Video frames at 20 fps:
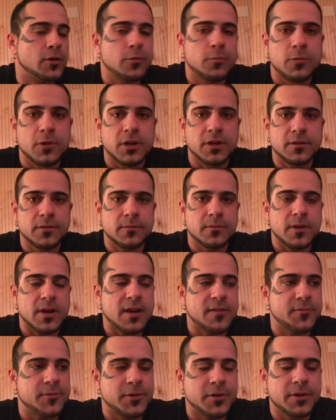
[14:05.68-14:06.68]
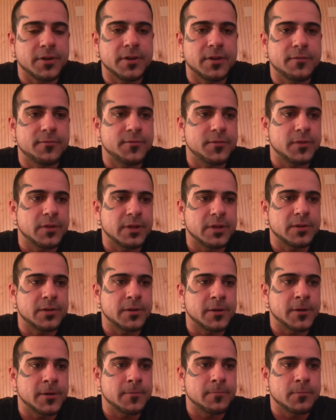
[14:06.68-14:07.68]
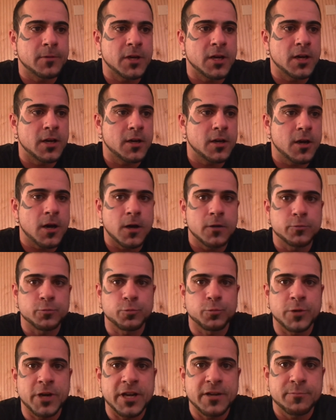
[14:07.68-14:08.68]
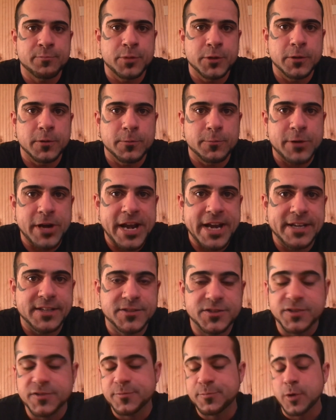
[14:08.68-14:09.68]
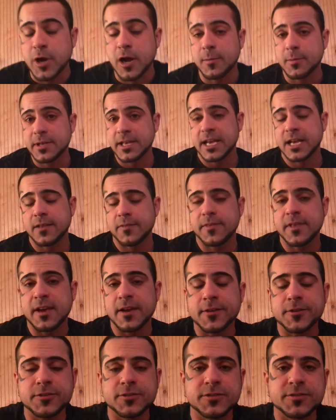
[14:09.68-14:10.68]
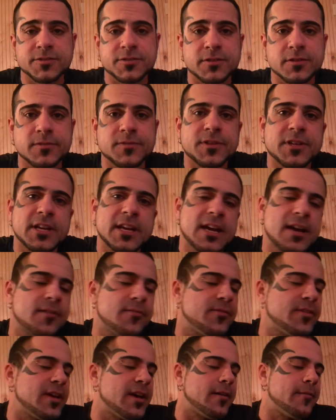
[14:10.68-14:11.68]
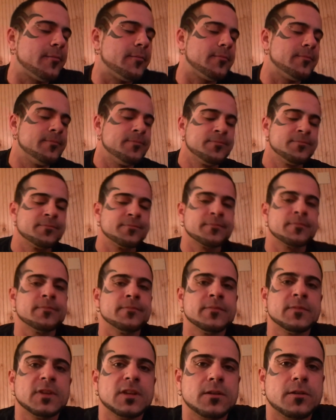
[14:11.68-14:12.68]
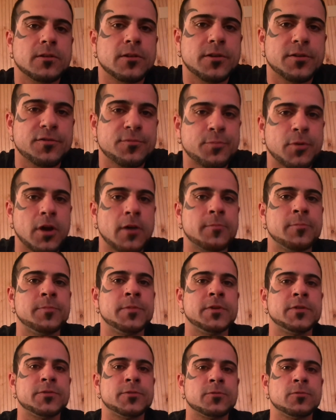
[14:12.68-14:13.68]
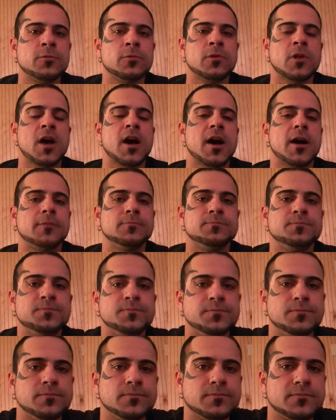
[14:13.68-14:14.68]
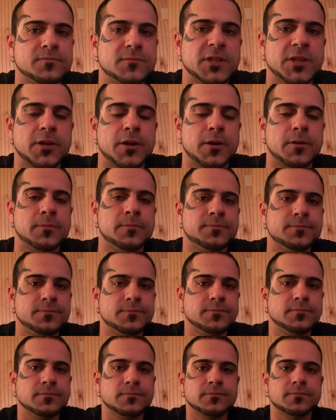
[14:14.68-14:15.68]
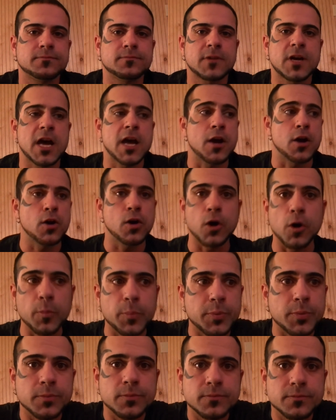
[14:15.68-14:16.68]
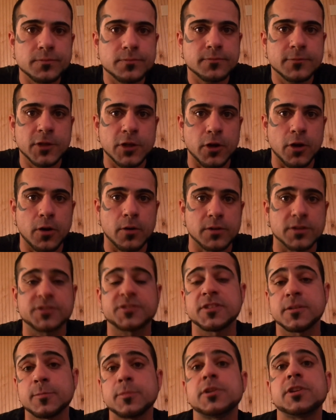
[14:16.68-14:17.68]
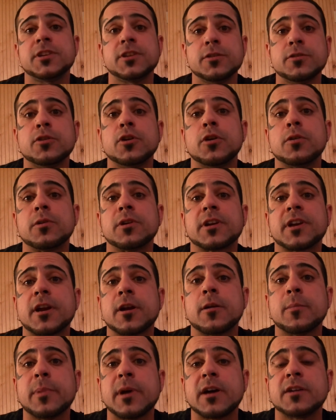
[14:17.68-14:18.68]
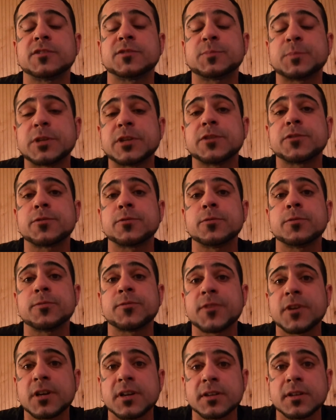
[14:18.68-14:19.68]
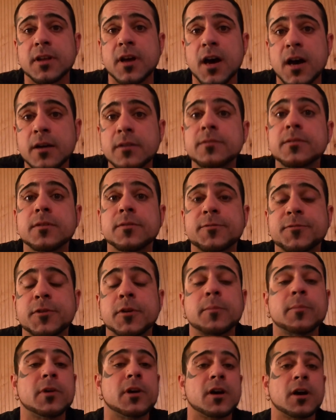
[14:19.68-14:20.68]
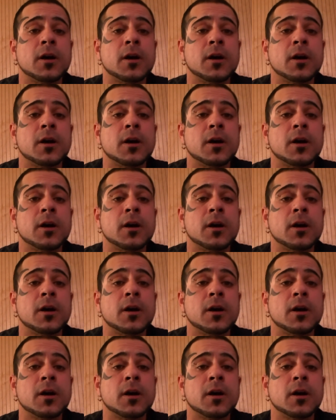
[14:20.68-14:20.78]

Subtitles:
what I've heard of the term called red pill rage. You've probably had that, and you deserve to have that. You know, you've probably been through a lot, you know, I hope, you know, or somebody you know or care about's been through a fucking lot from